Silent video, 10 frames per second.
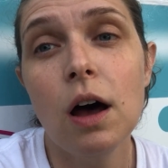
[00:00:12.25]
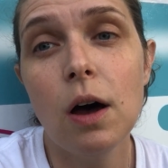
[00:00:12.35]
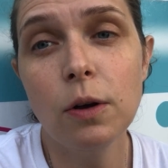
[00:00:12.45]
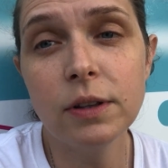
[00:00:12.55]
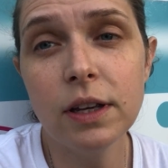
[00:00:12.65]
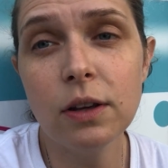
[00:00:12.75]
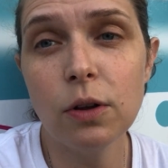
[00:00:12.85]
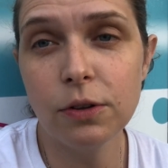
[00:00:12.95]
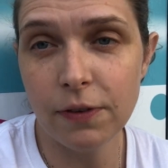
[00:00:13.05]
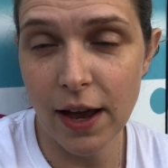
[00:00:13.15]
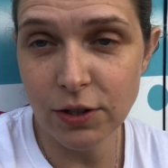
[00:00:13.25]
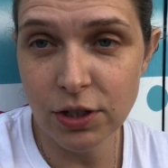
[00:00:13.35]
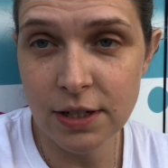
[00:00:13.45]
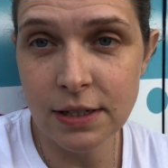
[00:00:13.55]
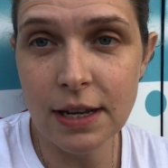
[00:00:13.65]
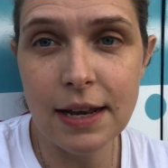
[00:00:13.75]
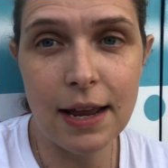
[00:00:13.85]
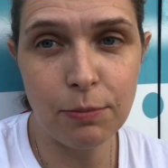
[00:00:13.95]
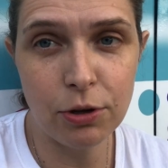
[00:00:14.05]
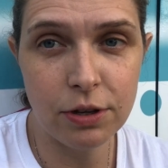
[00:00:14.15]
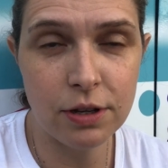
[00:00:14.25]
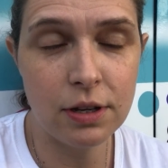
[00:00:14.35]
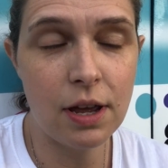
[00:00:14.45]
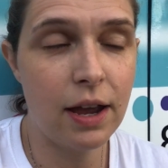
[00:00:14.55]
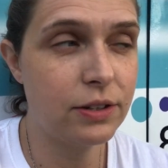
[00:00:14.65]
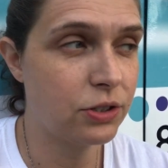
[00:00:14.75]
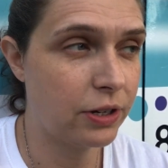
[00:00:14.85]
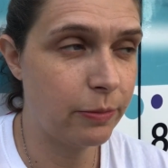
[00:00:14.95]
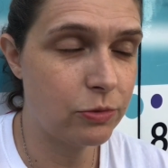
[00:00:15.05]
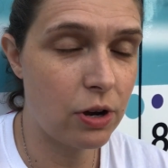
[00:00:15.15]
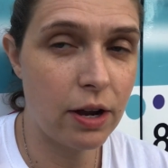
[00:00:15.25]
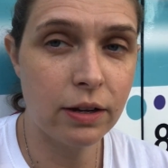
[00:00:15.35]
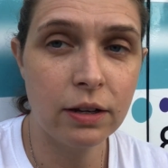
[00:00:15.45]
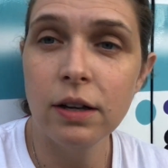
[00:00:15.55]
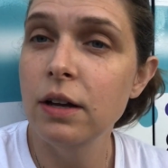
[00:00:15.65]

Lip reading: only old-fashioned neighborhood ice cream truck.